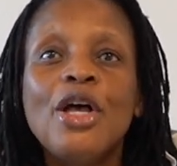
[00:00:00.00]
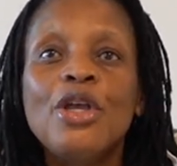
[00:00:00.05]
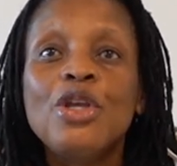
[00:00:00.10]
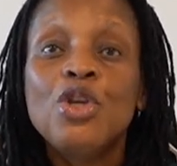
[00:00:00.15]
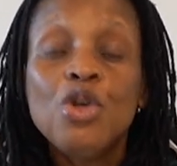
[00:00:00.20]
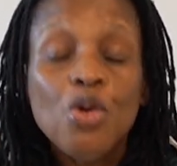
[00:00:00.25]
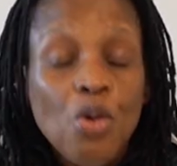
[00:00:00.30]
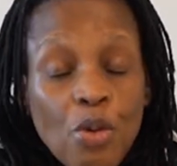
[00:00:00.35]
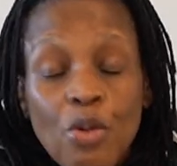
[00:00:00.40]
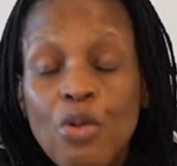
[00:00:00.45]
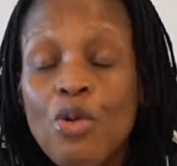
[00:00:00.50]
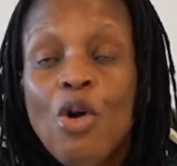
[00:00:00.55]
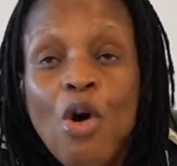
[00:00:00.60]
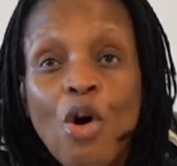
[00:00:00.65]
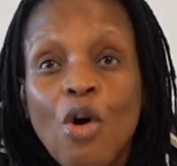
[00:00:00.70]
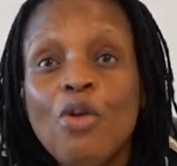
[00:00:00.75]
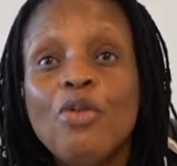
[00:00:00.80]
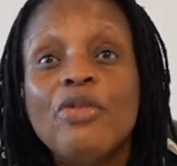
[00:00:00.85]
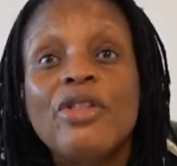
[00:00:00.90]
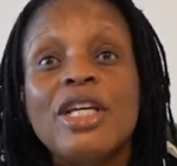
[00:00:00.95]
You will
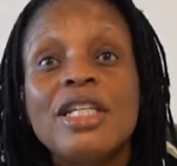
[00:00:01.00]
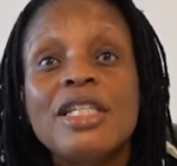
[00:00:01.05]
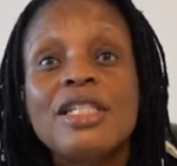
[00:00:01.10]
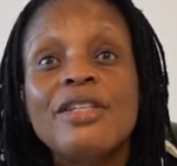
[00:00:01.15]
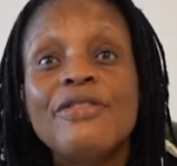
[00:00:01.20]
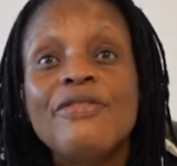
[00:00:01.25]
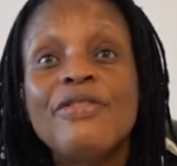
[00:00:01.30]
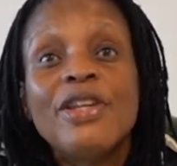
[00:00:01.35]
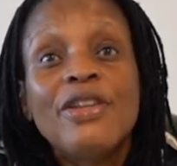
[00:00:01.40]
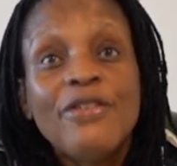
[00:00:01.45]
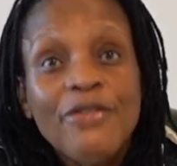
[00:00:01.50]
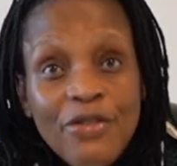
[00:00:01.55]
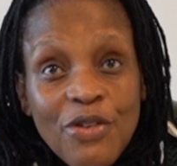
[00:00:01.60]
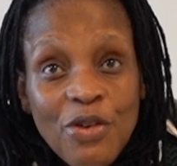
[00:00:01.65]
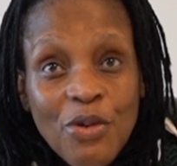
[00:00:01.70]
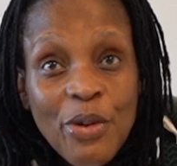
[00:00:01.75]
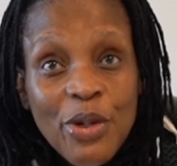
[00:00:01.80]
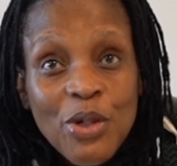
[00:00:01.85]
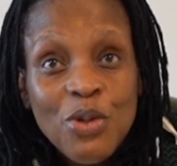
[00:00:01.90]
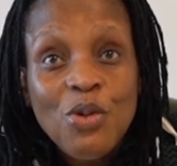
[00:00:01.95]
know that even if
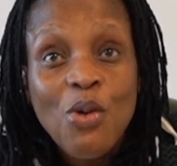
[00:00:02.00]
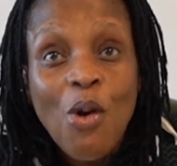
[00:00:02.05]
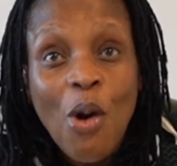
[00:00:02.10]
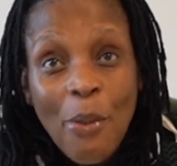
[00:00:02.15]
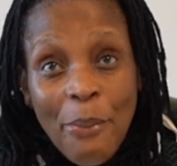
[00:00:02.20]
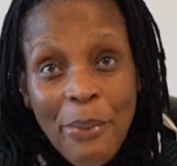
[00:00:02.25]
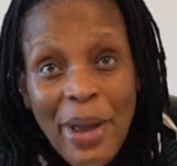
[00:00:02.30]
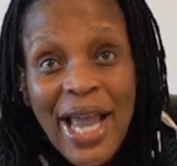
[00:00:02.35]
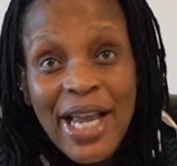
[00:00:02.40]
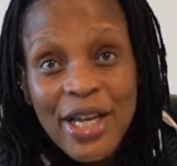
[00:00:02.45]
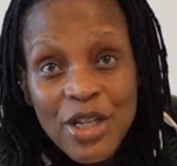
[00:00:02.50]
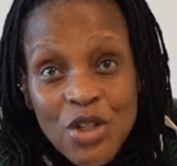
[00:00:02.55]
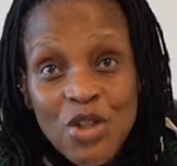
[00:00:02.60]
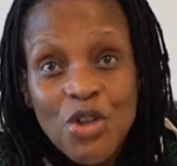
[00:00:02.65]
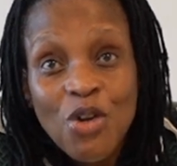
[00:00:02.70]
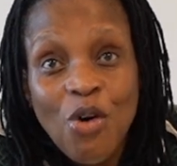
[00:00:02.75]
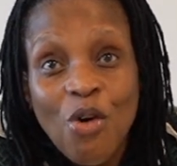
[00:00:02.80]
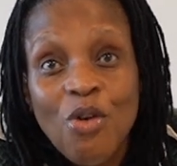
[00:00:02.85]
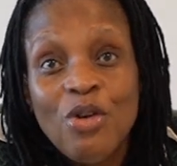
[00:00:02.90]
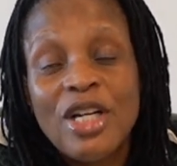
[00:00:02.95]
you were to go back to
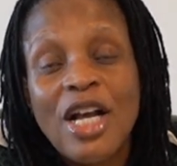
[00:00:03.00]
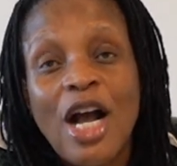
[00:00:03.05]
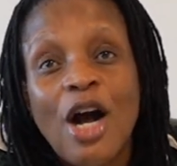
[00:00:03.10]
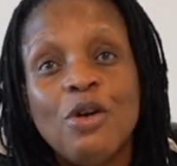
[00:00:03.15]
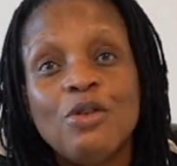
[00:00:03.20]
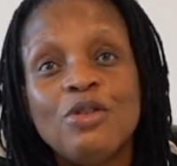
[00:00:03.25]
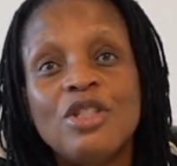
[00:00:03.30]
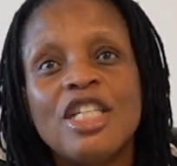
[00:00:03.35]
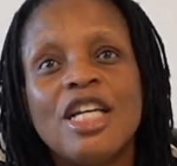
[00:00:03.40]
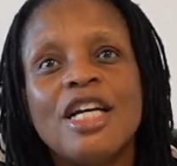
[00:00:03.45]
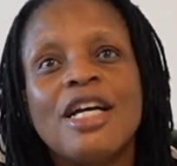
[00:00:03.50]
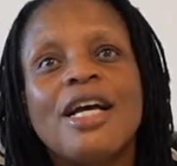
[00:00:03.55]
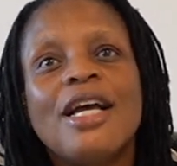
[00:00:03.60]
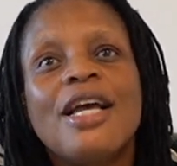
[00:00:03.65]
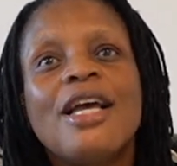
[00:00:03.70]
your own culture,